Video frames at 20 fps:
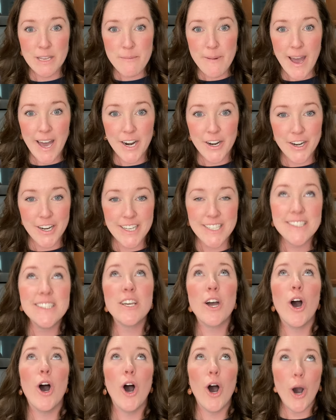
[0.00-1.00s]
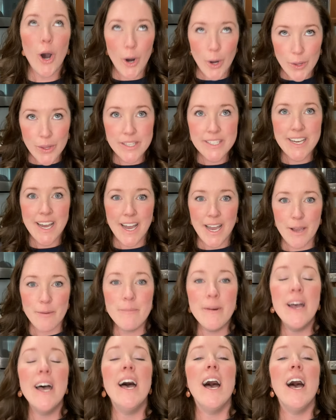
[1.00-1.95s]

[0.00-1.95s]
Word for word: batteries all the time,